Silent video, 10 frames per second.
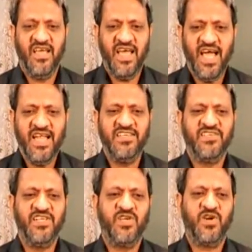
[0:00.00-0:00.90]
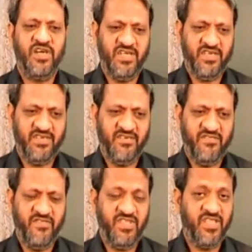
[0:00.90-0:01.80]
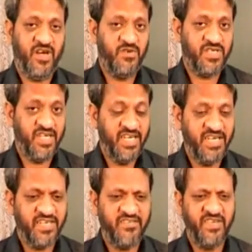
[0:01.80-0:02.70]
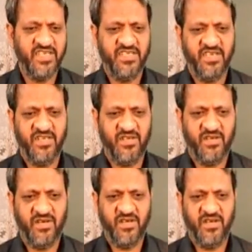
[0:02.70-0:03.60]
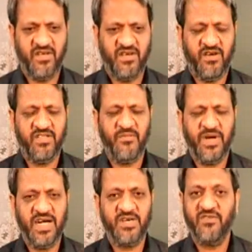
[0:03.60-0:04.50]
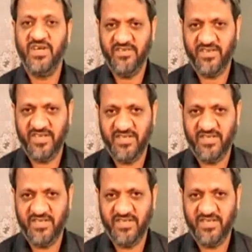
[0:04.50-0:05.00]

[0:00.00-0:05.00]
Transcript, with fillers: and recorded without intervention on the part of anyone.